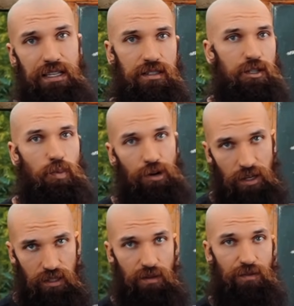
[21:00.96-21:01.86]
isn't as
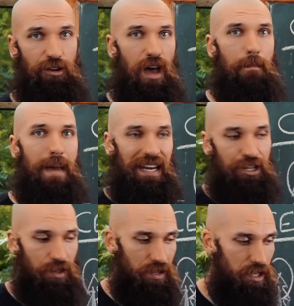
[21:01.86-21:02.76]
productive if you're not
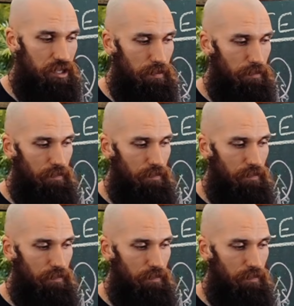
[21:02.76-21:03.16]
managing the system.